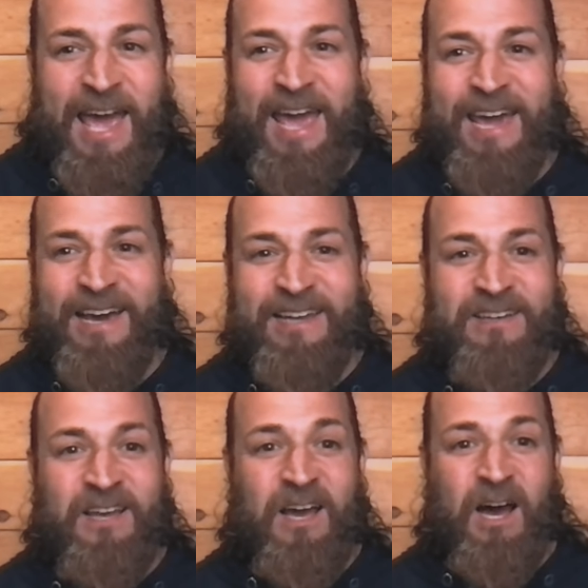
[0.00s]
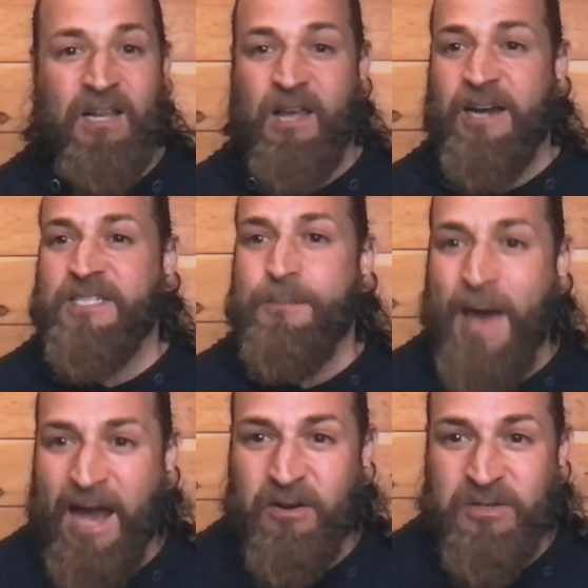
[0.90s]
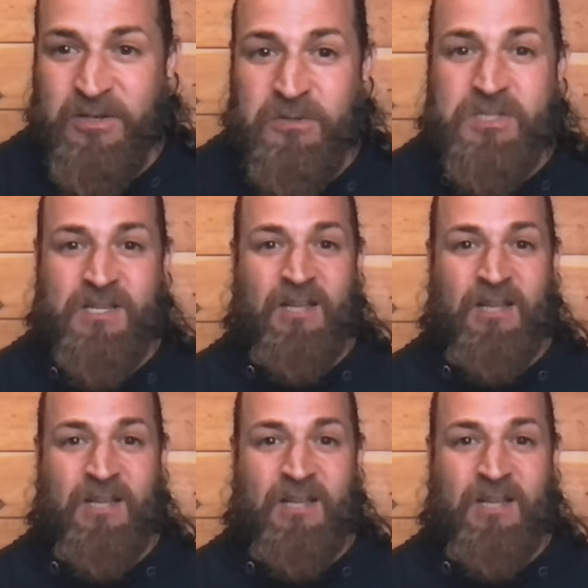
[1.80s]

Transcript: and a lot of tobacco use,